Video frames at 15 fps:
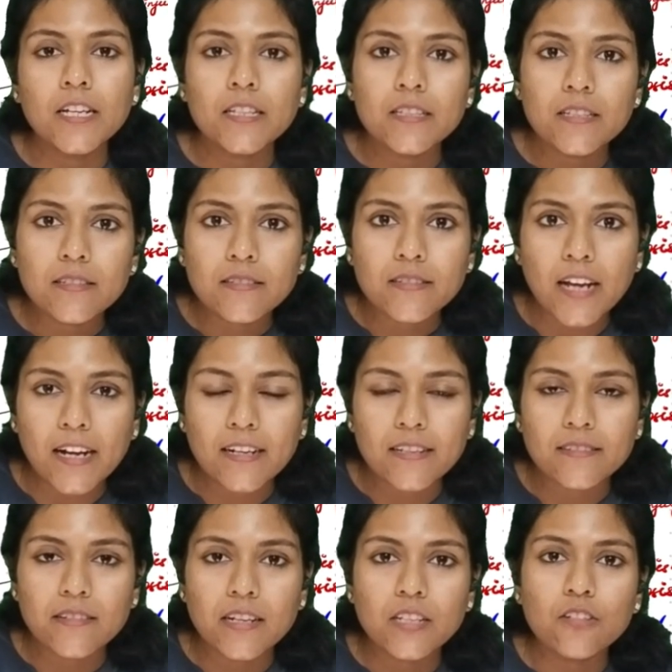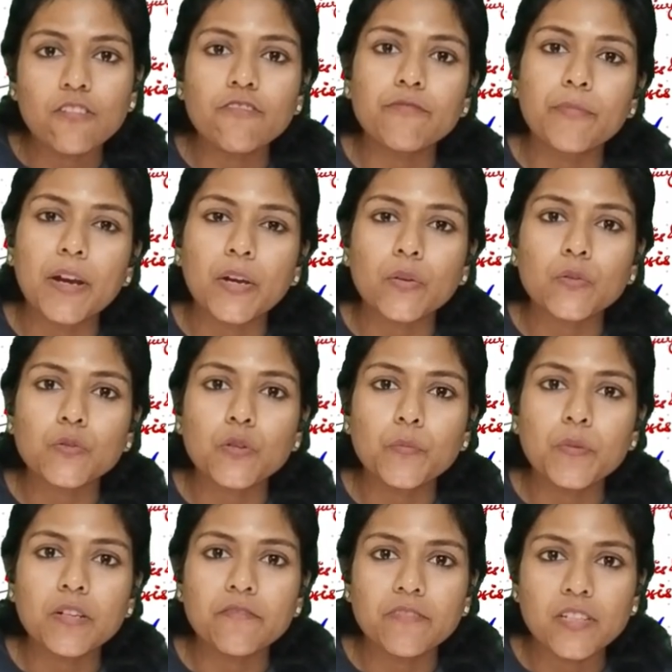This understanding of
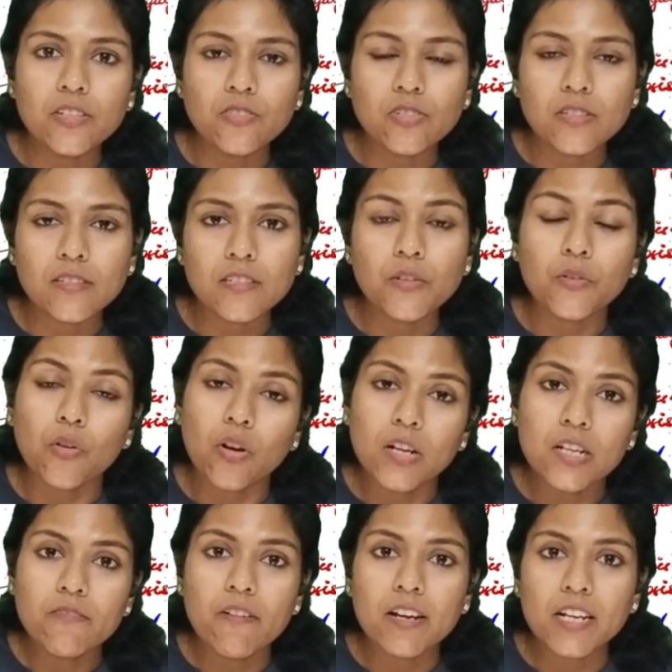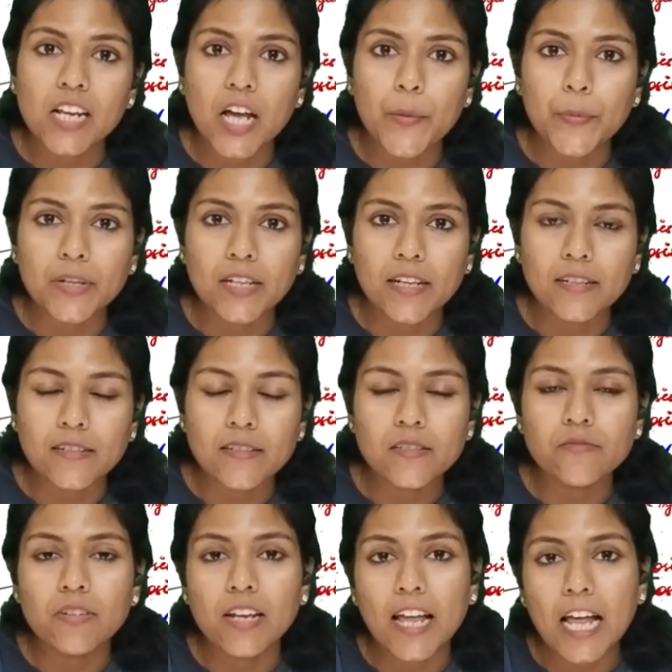microscopic features in chronic viral
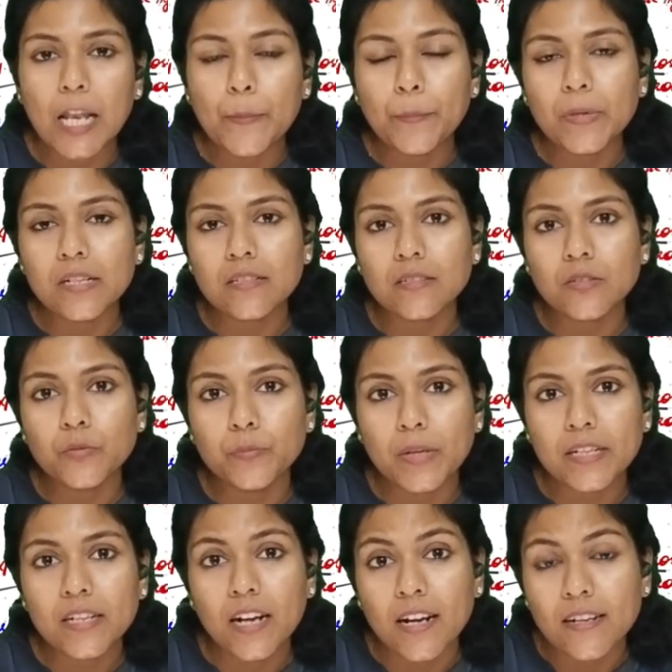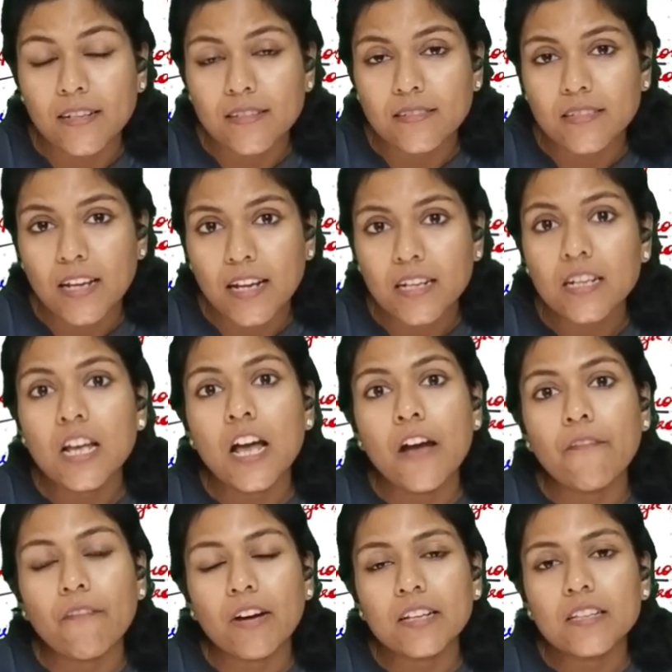hepatitis will help us to better understand
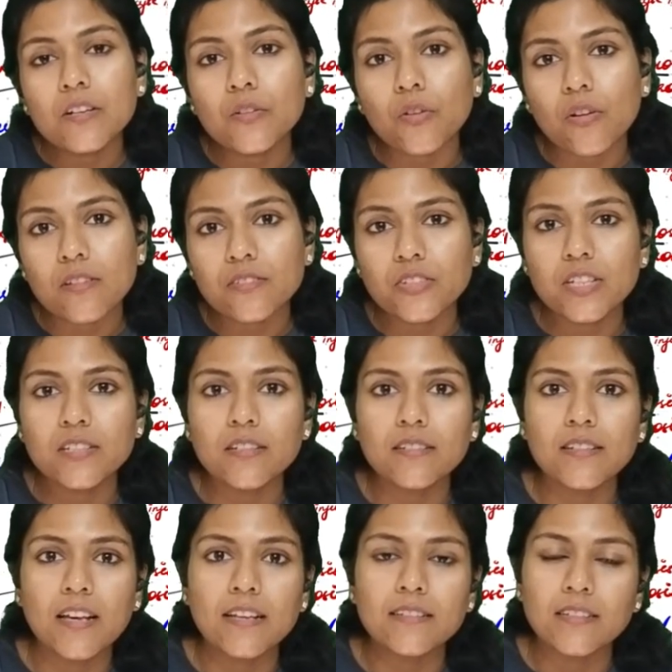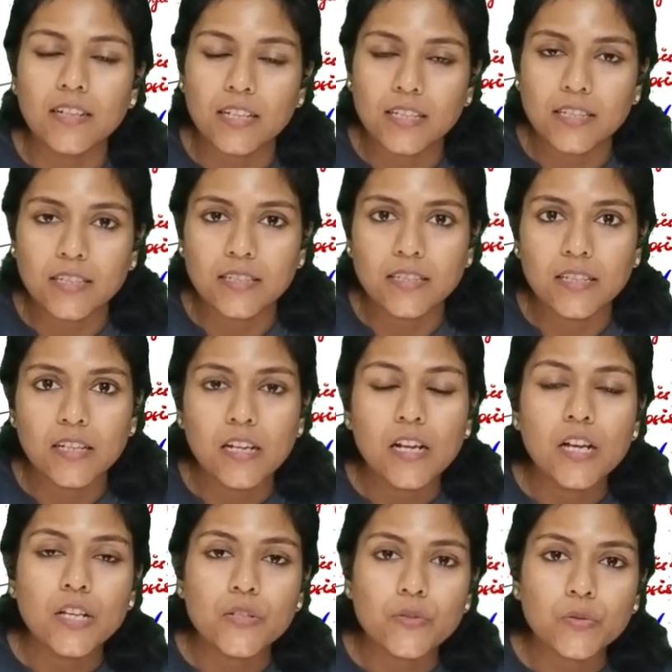why the gross changes has occurred.
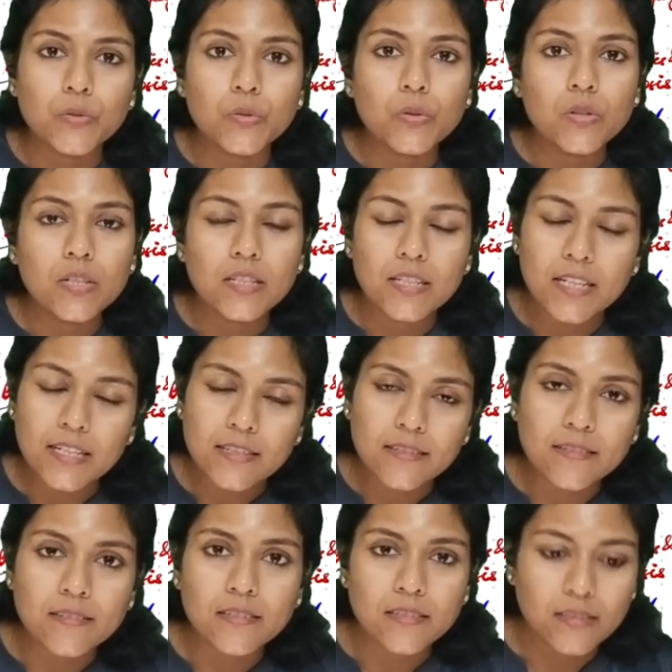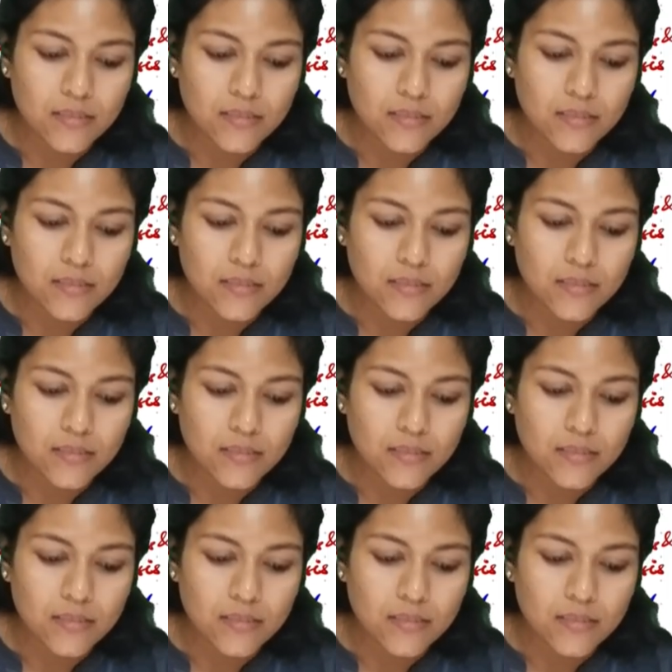So let's